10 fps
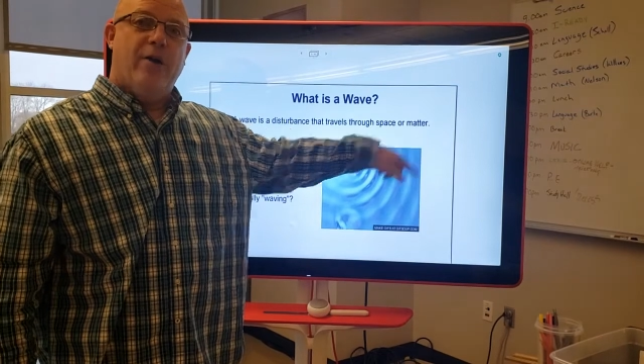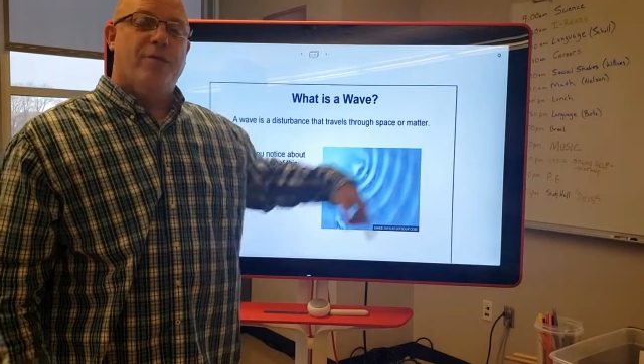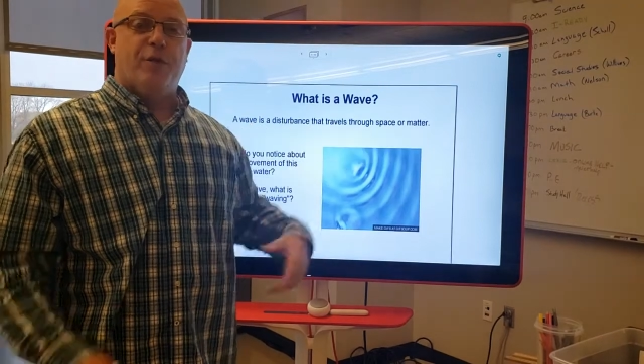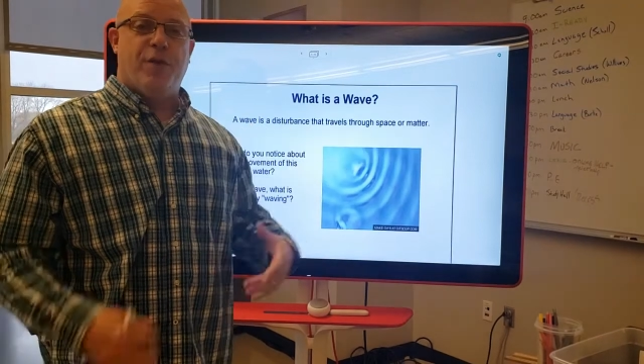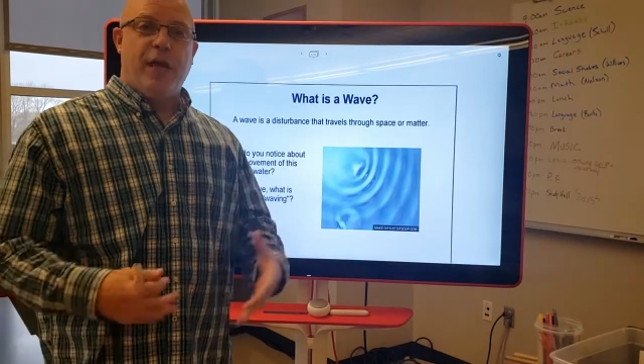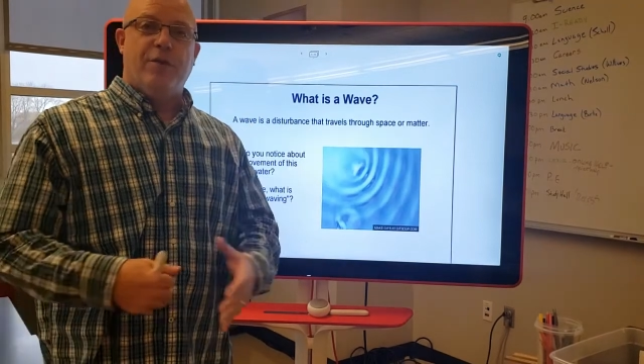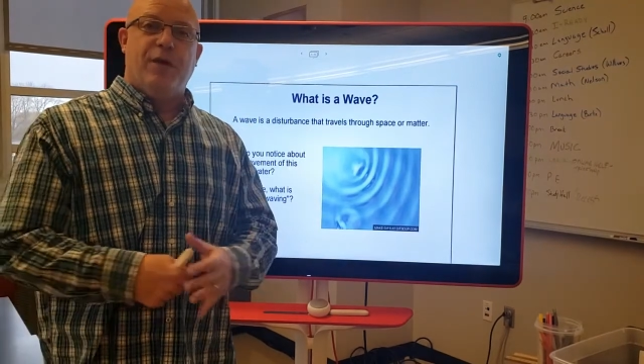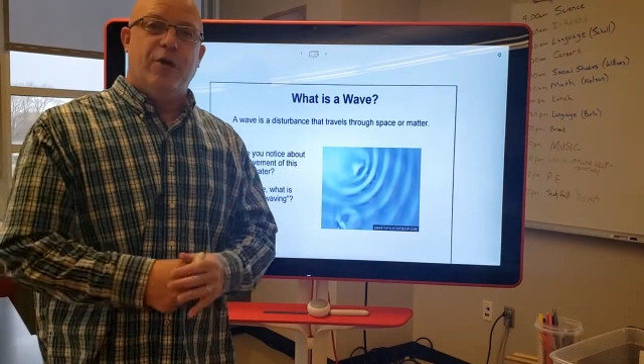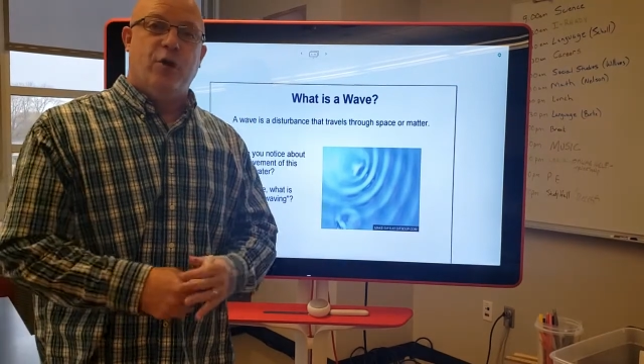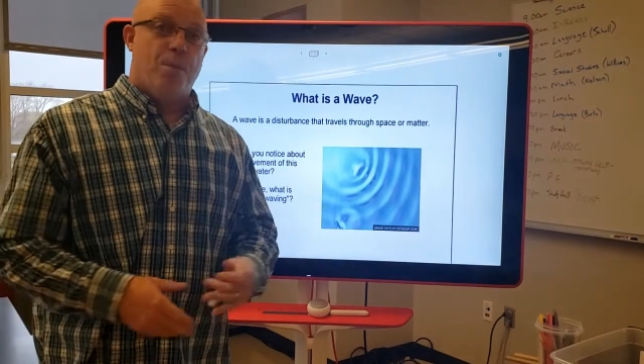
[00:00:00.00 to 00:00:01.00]
If you think of
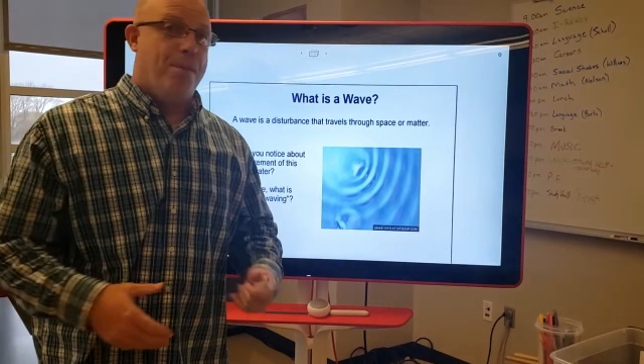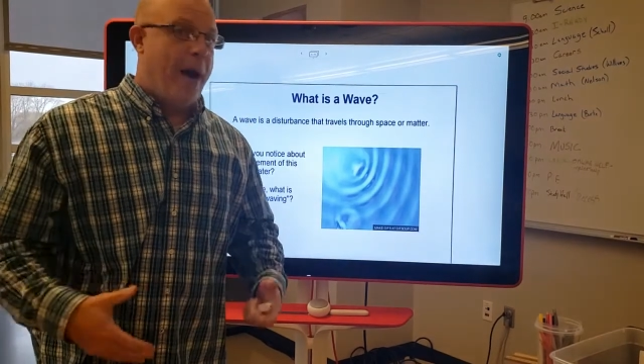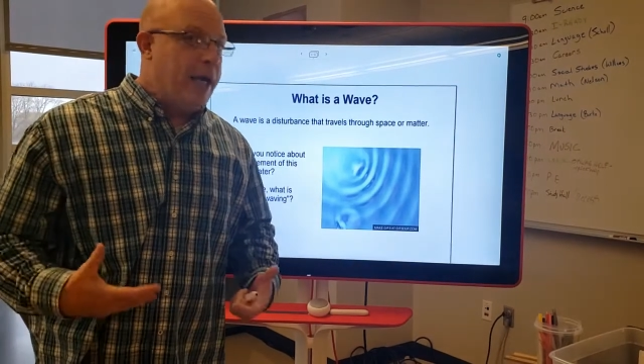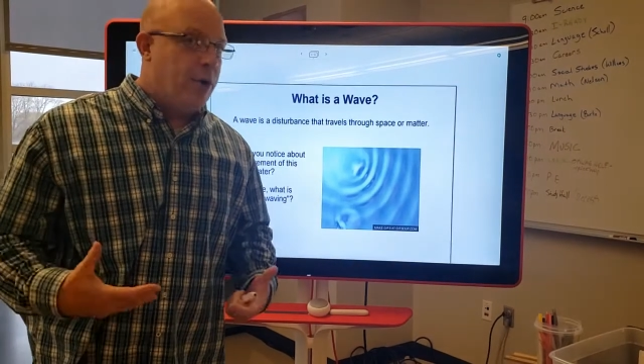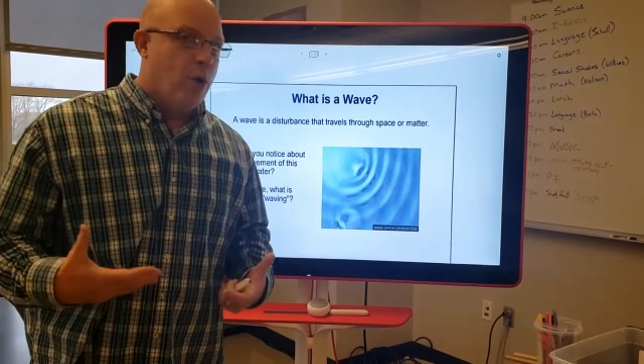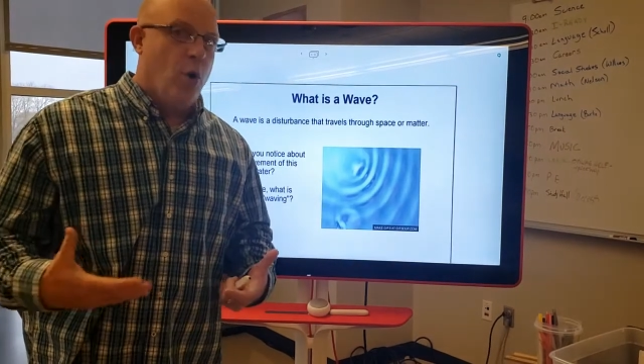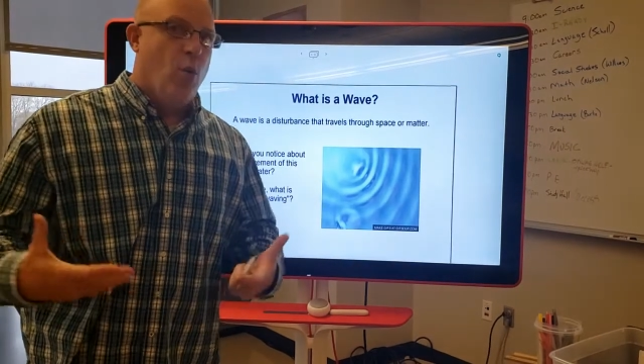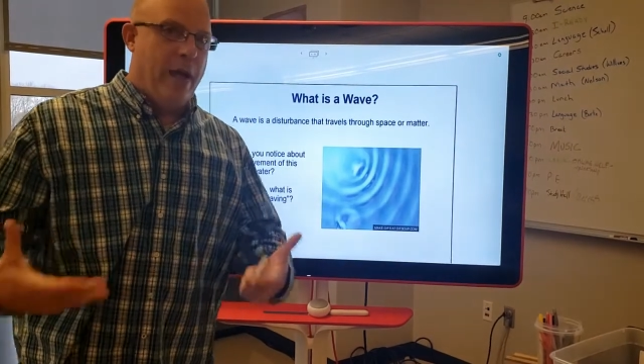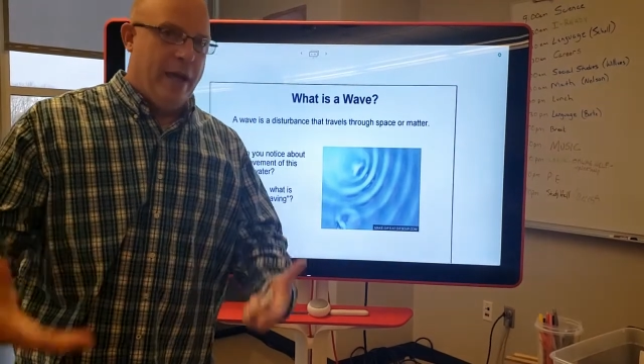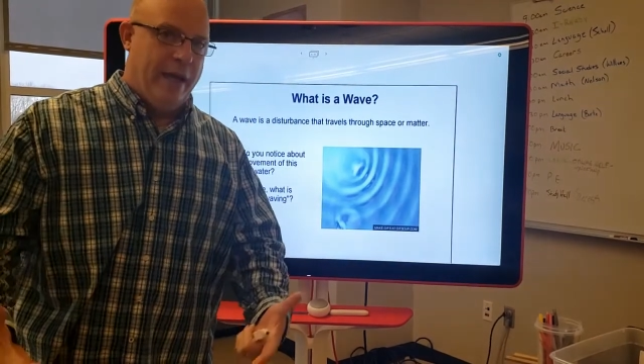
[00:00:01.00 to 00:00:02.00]
it, your
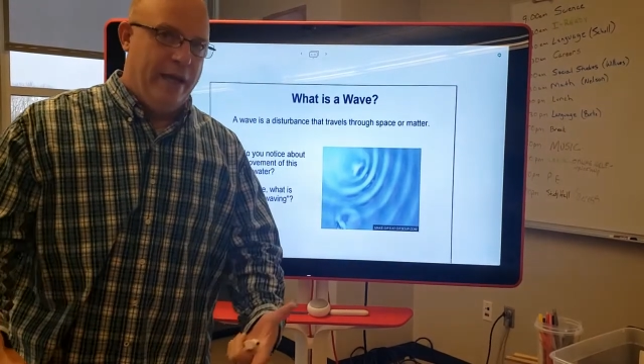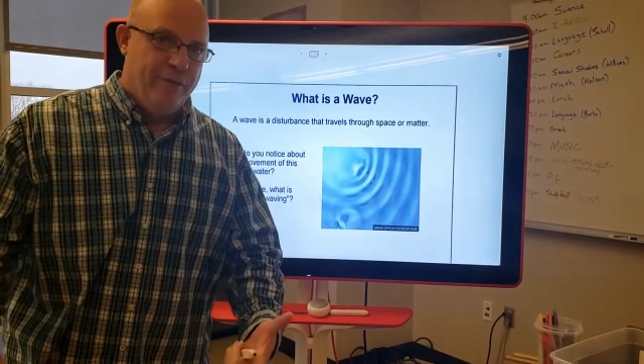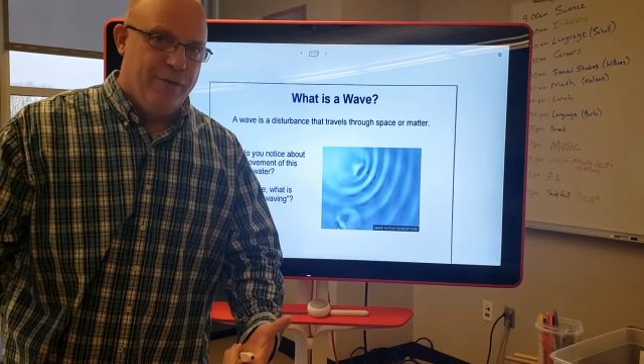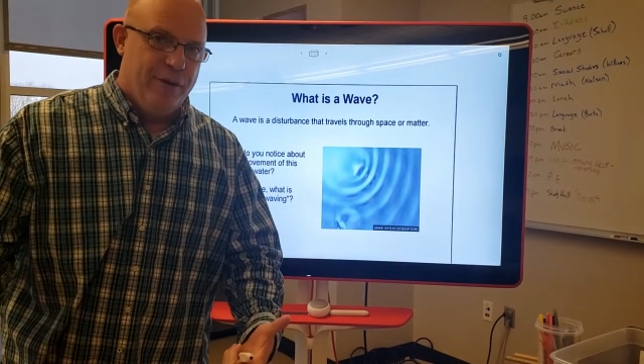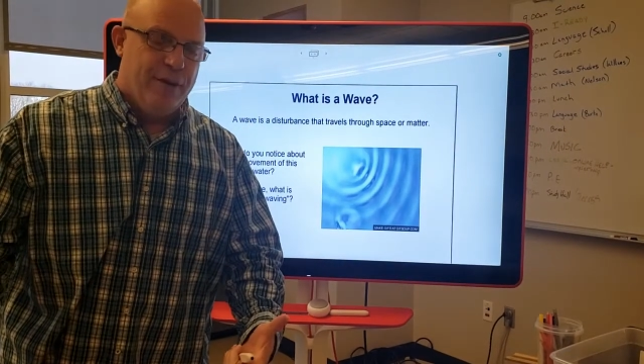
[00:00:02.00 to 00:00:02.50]
microwave